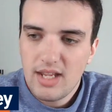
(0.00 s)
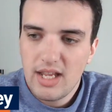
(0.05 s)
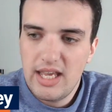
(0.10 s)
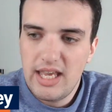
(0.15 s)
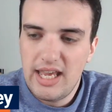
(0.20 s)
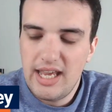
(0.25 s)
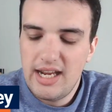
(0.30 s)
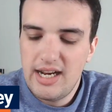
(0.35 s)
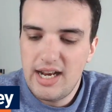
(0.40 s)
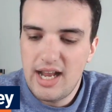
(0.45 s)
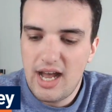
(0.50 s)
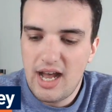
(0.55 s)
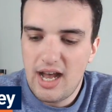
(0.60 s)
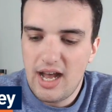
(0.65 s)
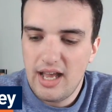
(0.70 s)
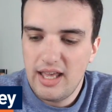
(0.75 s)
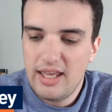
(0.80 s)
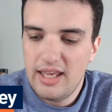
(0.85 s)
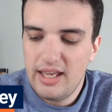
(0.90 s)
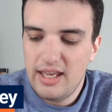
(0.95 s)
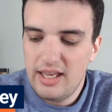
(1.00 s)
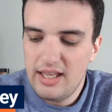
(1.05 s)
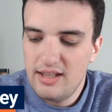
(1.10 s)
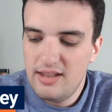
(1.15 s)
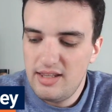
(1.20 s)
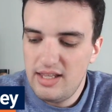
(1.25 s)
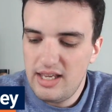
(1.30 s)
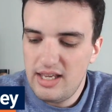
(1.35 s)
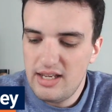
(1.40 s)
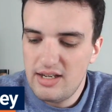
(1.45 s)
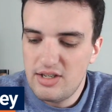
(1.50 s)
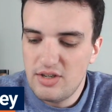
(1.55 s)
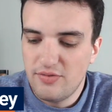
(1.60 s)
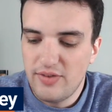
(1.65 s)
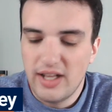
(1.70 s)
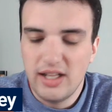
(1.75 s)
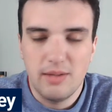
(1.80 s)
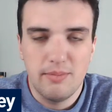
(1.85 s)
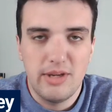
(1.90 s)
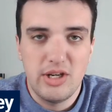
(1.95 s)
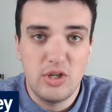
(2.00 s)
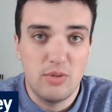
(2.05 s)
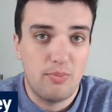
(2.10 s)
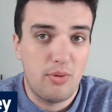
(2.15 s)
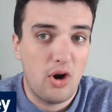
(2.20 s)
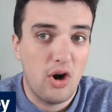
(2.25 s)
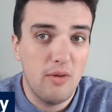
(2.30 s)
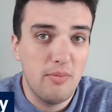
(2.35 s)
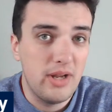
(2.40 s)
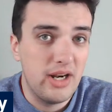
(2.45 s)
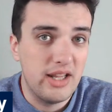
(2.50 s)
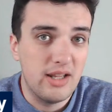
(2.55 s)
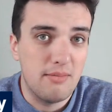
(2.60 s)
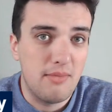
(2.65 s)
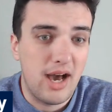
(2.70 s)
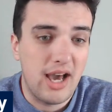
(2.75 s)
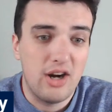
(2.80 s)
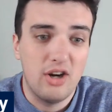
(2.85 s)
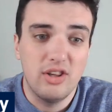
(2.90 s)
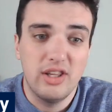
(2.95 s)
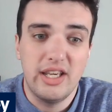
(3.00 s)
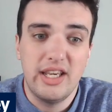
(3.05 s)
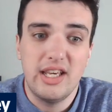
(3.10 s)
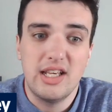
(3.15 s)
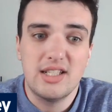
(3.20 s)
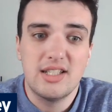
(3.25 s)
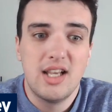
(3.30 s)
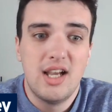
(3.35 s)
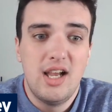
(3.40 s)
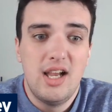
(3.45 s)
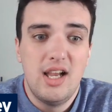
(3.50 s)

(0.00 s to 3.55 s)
in the development department in the minor leagues,